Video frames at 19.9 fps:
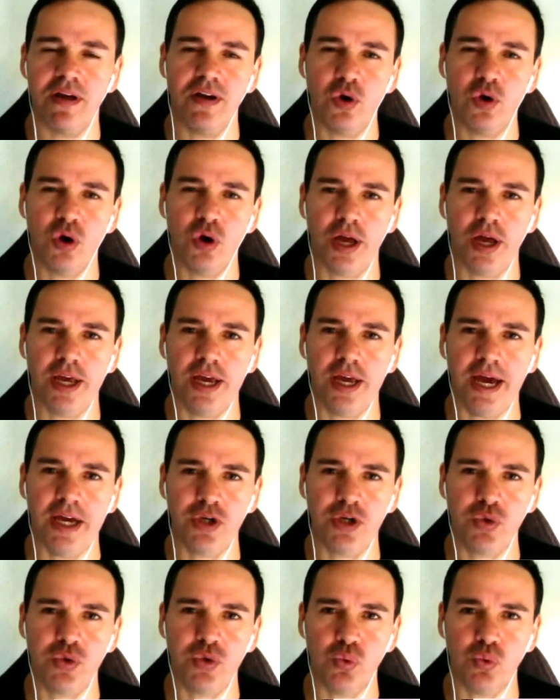an
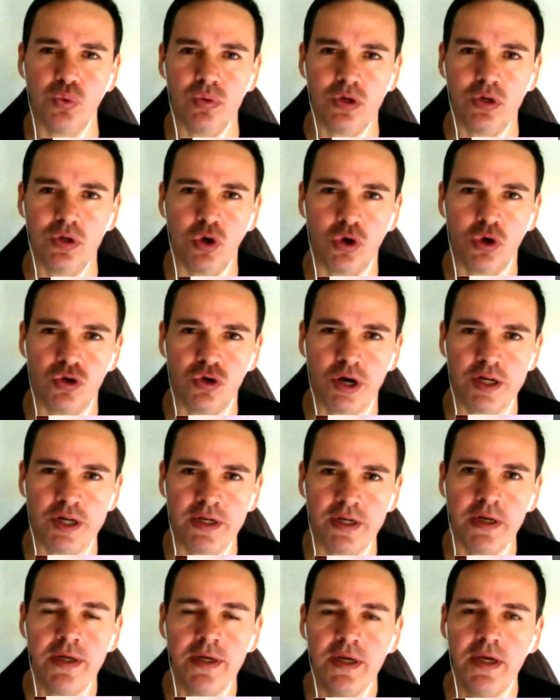actual
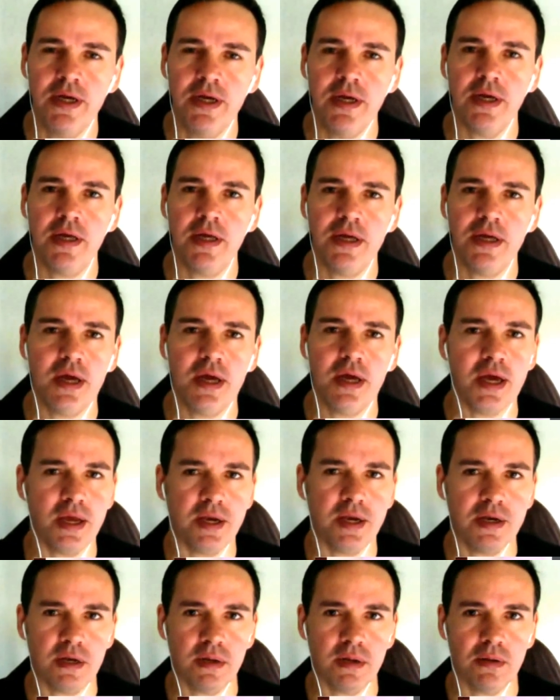contractor.
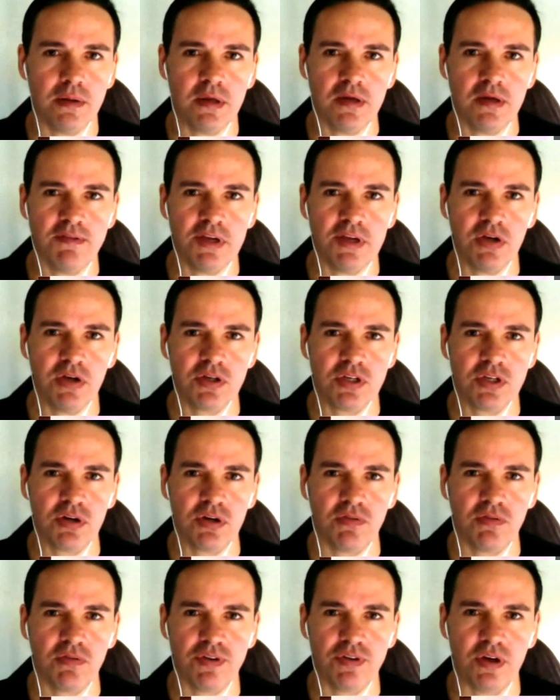And giving
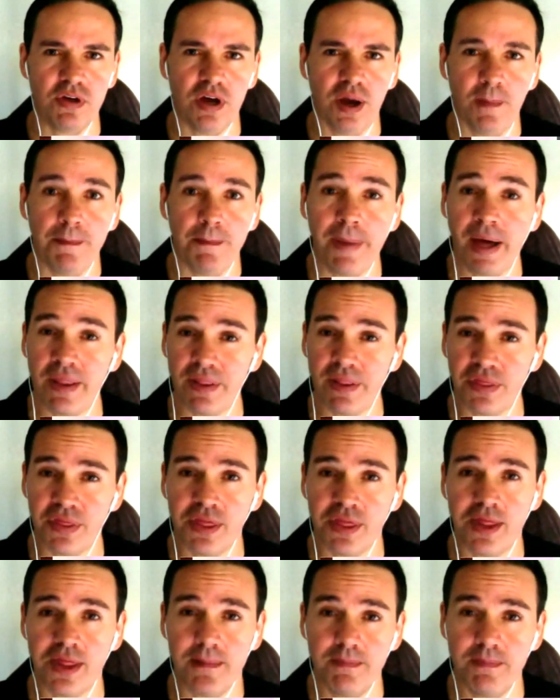yourself a month
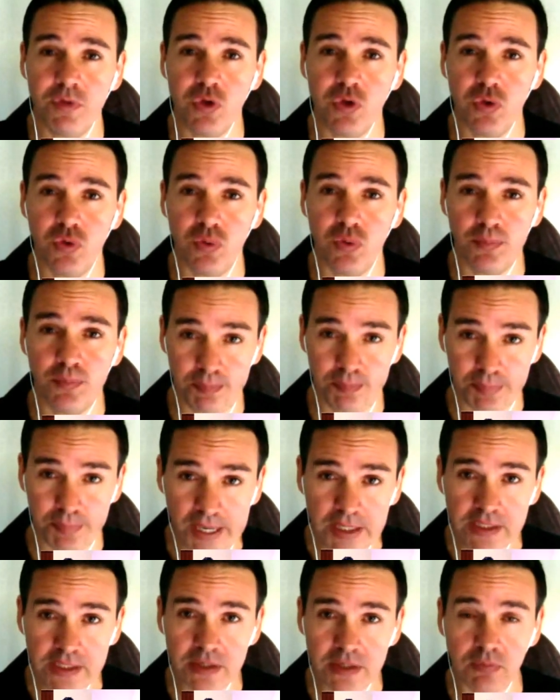to
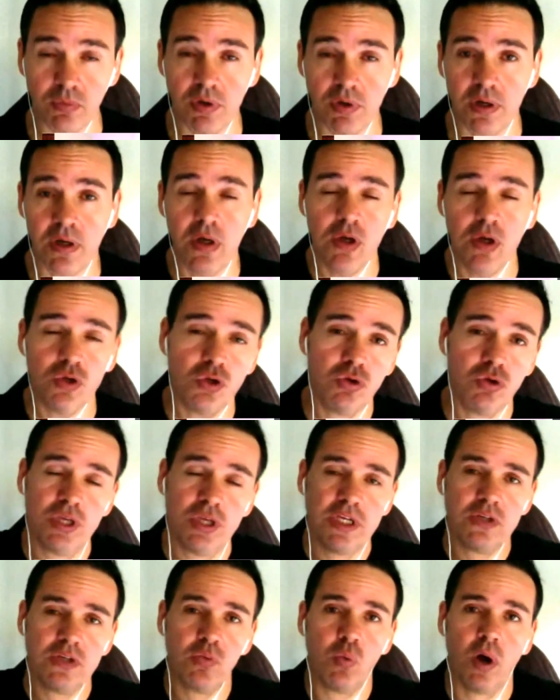pay someone, two
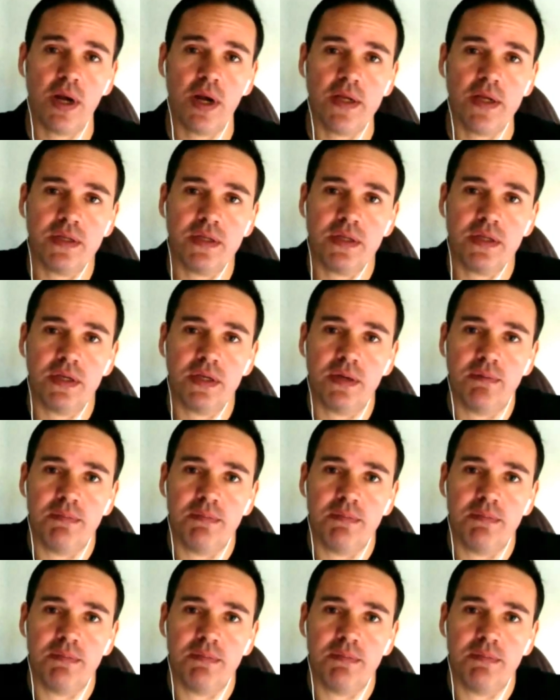things. One is that it